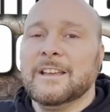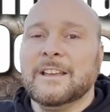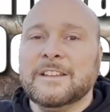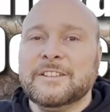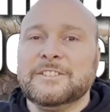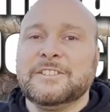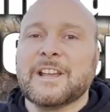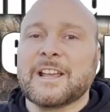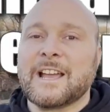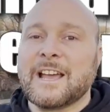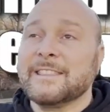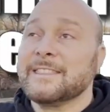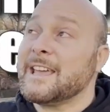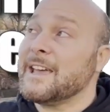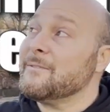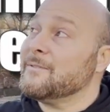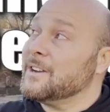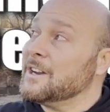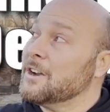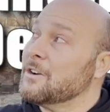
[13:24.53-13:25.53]
Check out
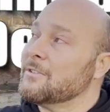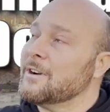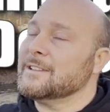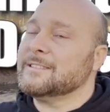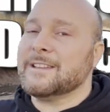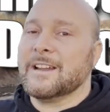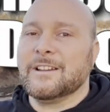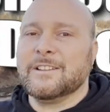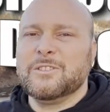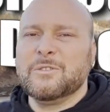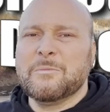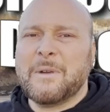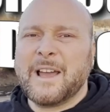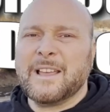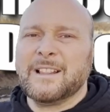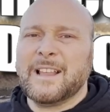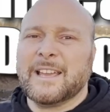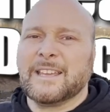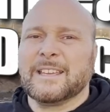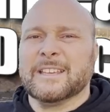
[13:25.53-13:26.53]
that video right there. You might
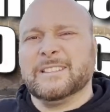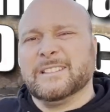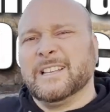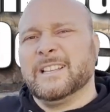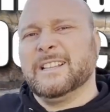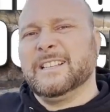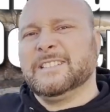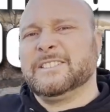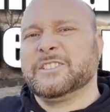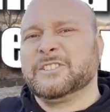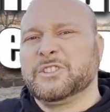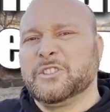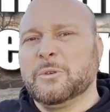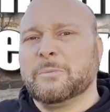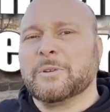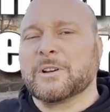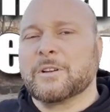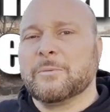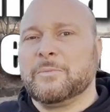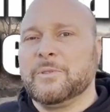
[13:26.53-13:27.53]
like it. At least the
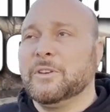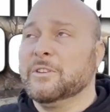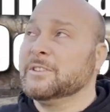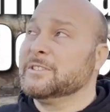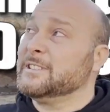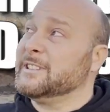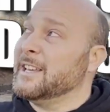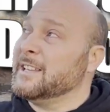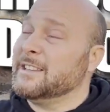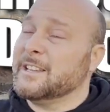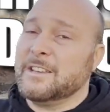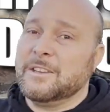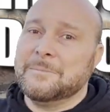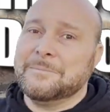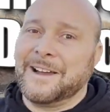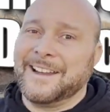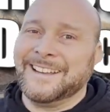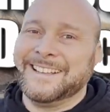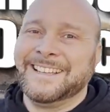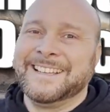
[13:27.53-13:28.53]
supercomputers think that you
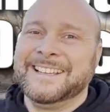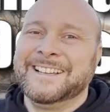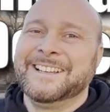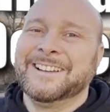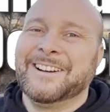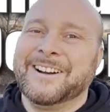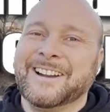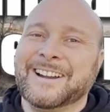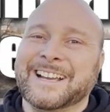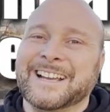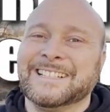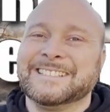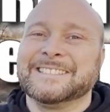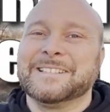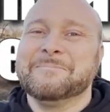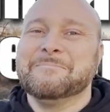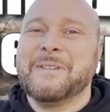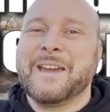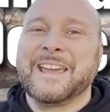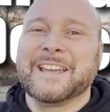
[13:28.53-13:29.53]
might. All right, guys,
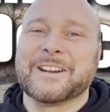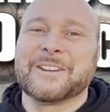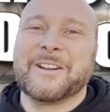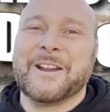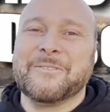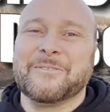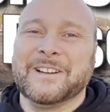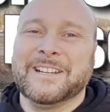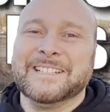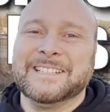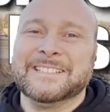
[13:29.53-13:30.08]
make it a great one.